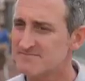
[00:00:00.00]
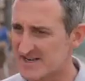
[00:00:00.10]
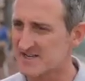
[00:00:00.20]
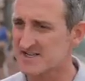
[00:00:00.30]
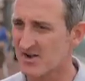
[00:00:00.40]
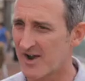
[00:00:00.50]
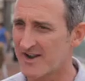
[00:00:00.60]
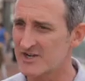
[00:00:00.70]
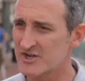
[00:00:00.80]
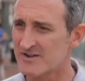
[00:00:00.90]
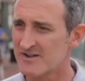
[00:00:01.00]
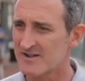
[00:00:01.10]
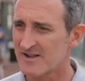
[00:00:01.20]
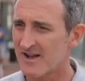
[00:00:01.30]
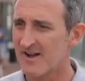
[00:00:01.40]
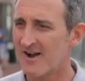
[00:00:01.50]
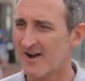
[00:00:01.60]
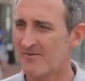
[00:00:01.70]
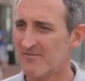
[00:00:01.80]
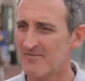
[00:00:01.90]
Better signage
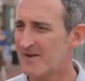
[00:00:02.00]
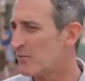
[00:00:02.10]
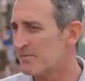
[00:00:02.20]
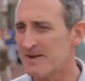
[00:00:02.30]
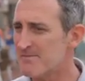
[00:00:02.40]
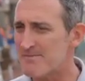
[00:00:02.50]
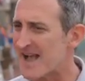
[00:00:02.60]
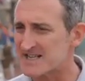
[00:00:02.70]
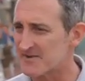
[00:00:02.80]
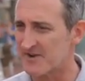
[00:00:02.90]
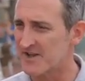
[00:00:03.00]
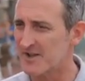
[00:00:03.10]
um, would be massively